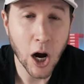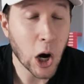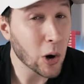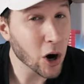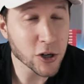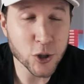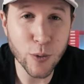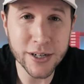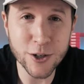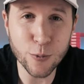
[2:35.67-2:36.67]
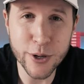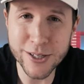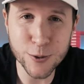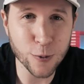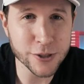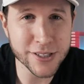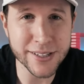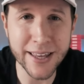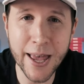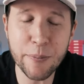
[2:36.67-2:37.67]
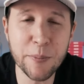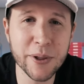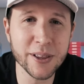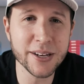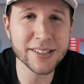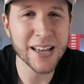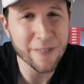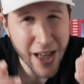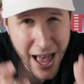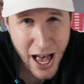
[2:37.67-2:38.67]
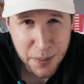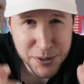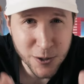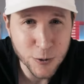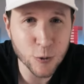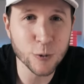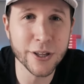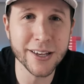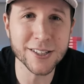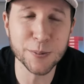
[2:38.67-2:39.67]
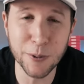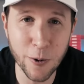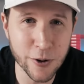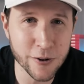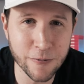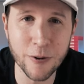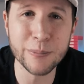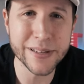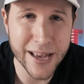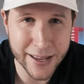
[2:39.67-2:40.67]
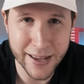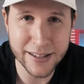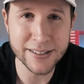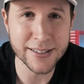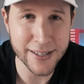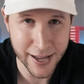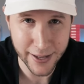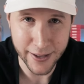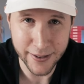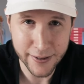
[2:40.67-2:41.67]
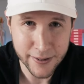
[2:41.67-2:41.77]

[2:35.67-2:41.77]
Our art director resources and capabilities have absolutely exploded from decade to decade.